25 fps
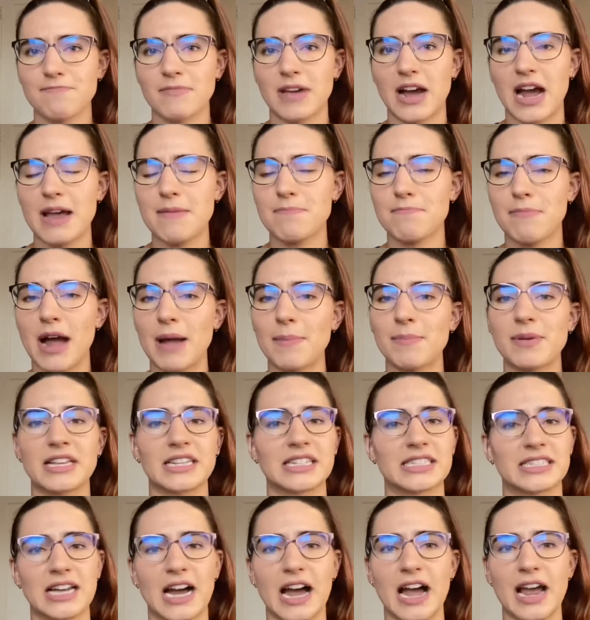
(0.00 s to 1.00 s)
It might be a
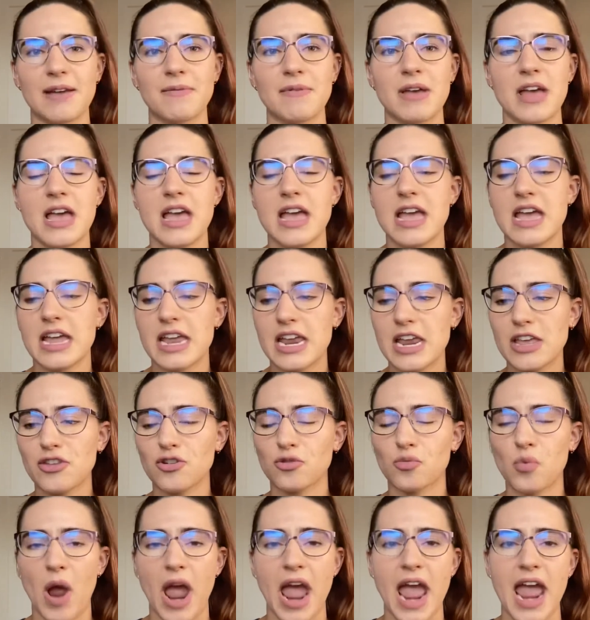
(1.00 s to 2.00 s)
stye. Either
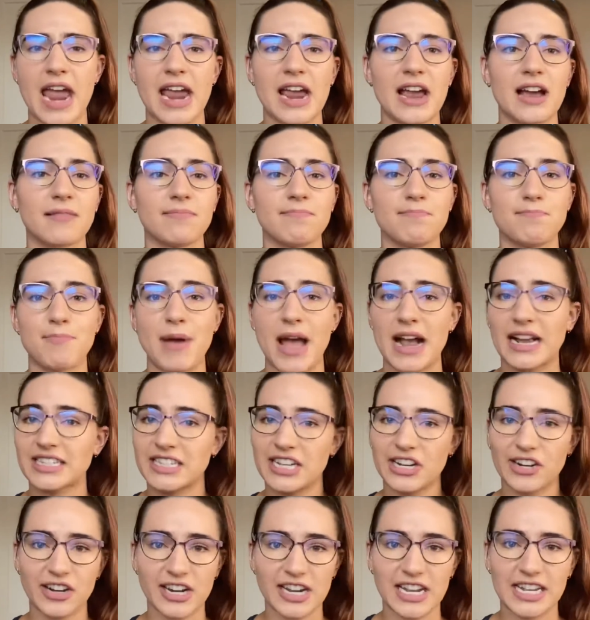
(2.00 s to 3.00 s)
way,
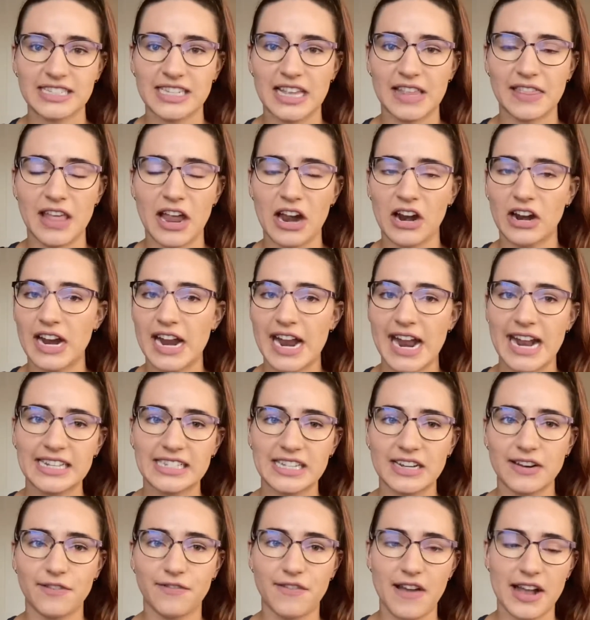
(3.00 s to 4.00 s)
bacteria is in there. It's
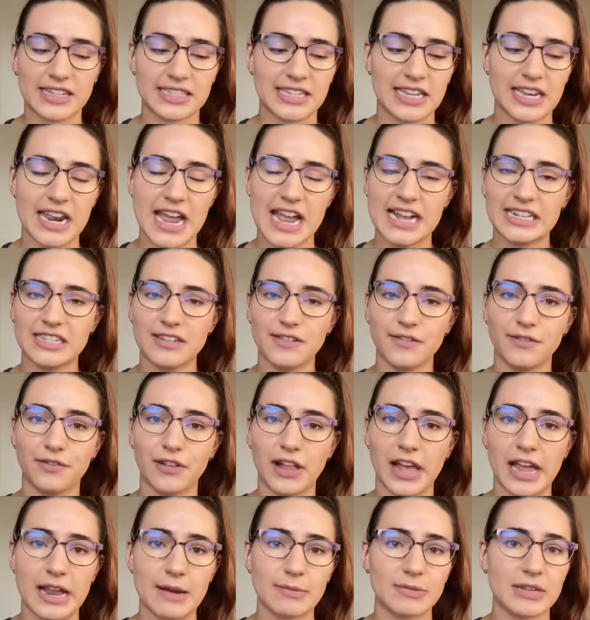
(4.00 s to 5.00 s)
infected, it's
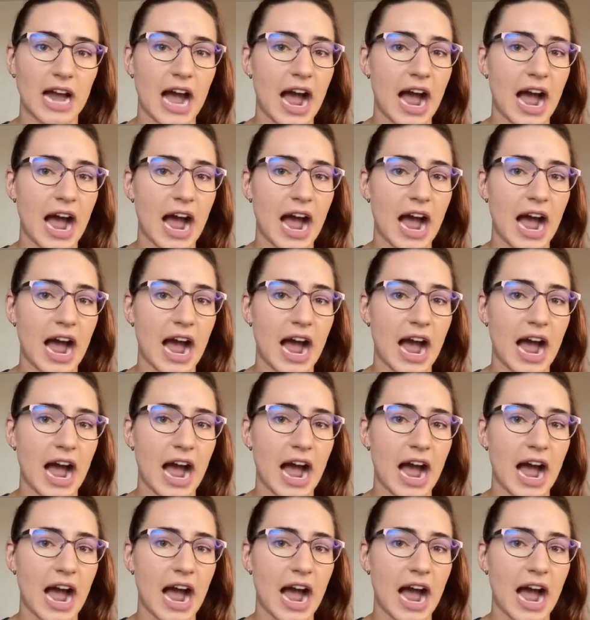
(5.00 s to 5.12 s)
inflamed.